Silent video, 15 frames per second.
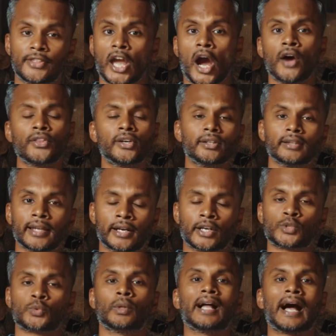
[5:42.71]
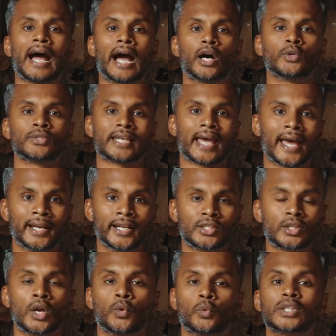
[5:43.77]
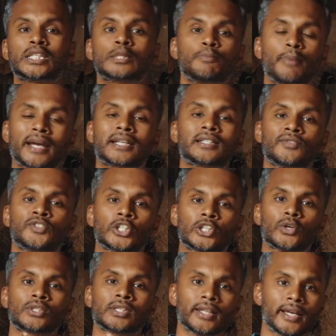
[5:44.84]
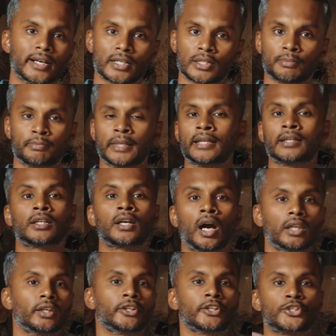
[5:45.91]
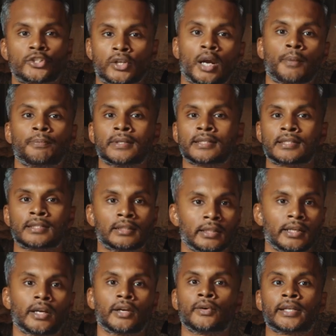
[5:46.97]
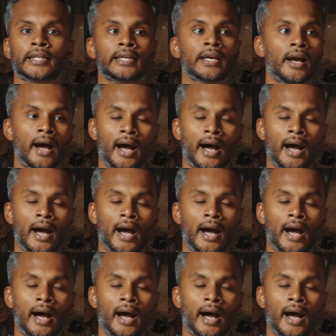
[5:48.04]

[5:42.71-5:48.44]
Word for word: The other layers will house edits respective to those layers, be it color, sharpness, clarity,